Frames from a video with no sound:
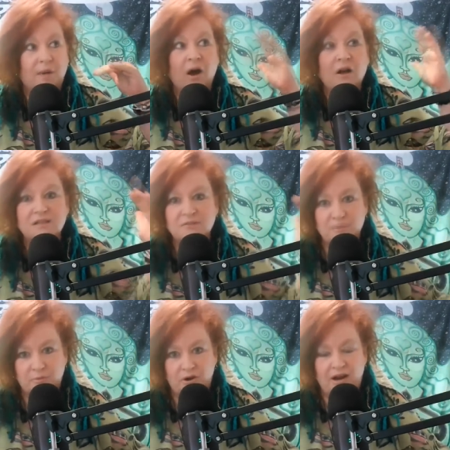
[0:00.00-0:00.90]
parts of
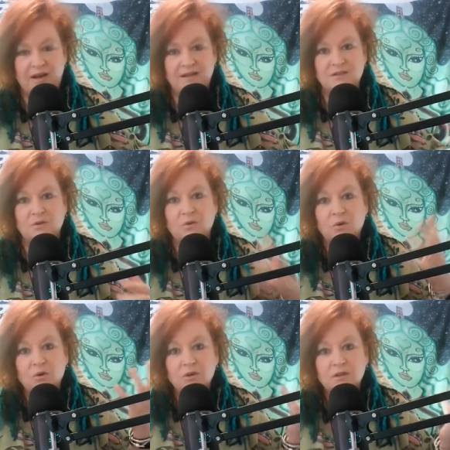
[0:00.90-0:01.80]
the brain. It's
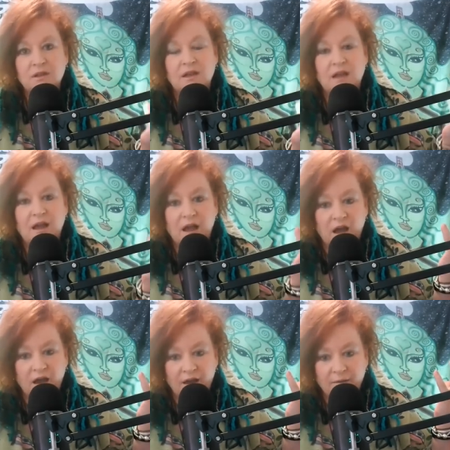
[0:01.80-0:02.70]
all
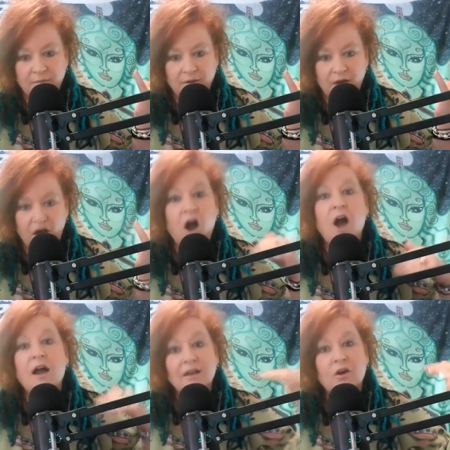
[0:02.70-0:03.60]

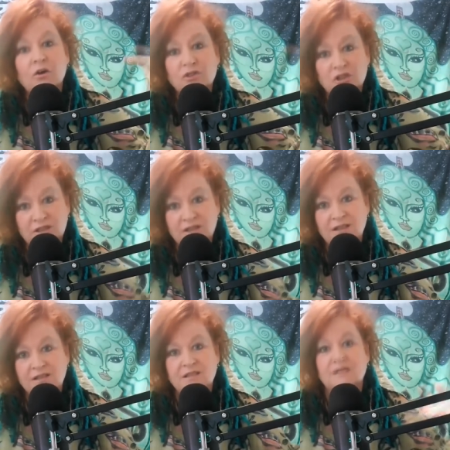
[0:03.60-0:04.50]
higher
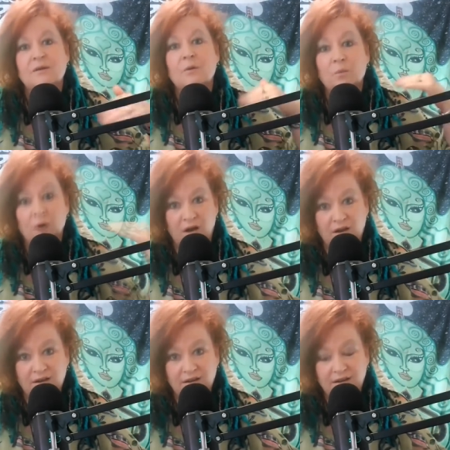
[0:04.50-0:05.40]
consciousness
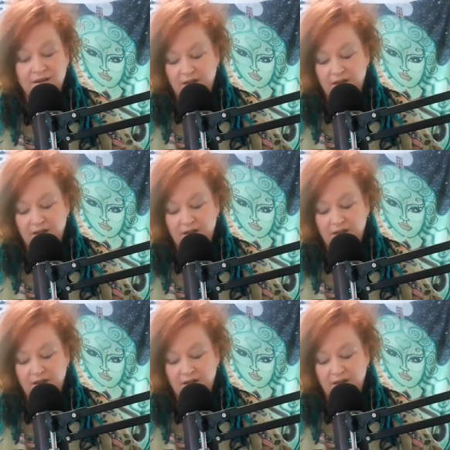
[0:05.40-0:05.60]
work,